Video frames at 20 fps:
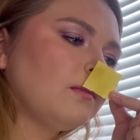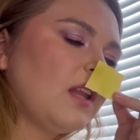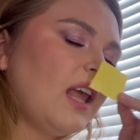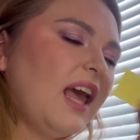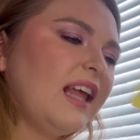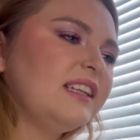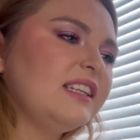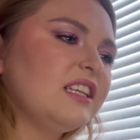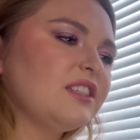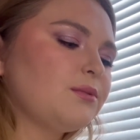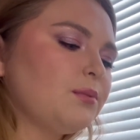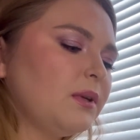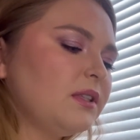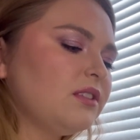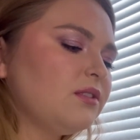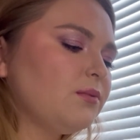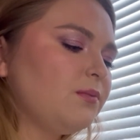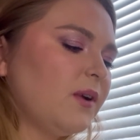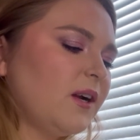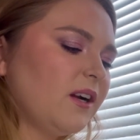And this
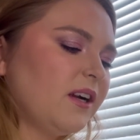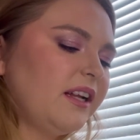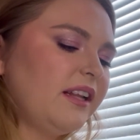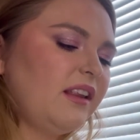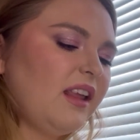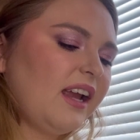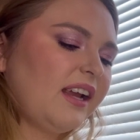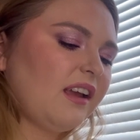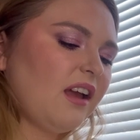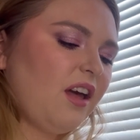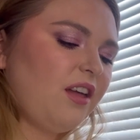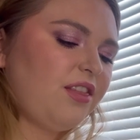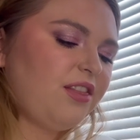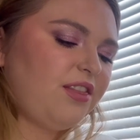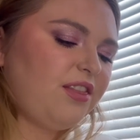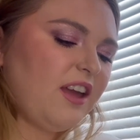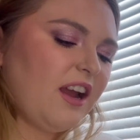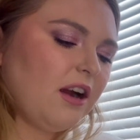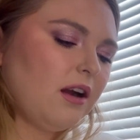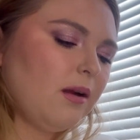one's very like a
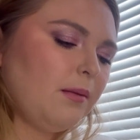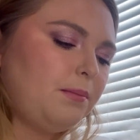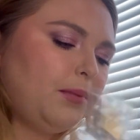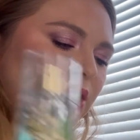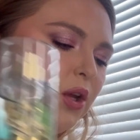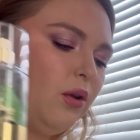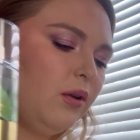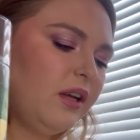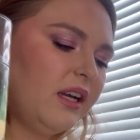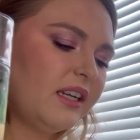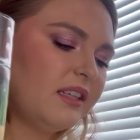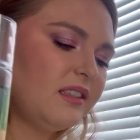therapeutic